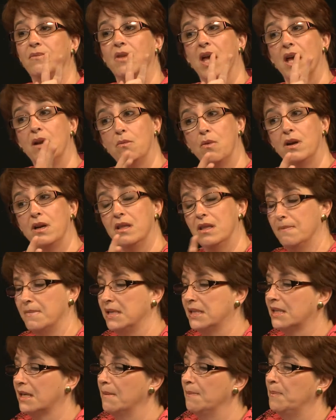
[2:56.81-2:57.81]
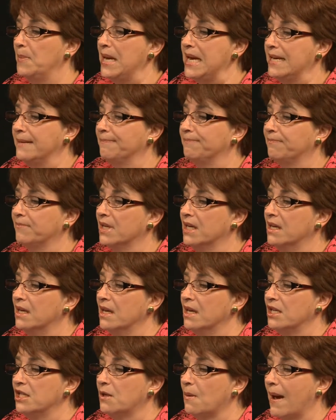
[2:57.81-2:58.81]
and one of them is Compete.
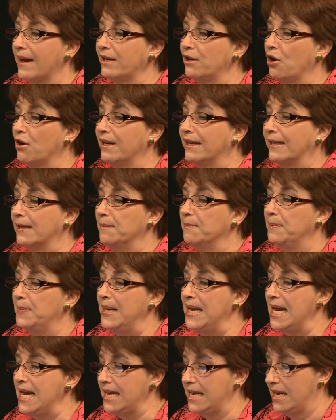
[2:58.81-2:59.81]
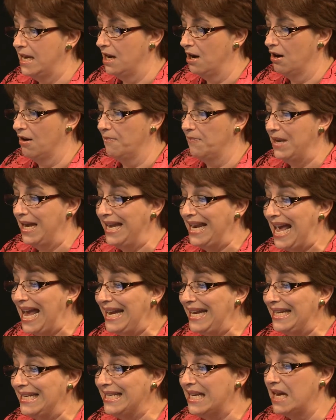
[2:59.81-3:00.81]
So I can go to Compete here and I
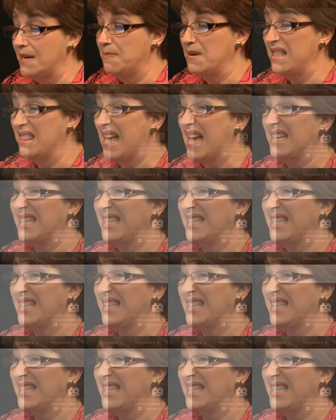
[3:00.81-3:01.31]
can type in that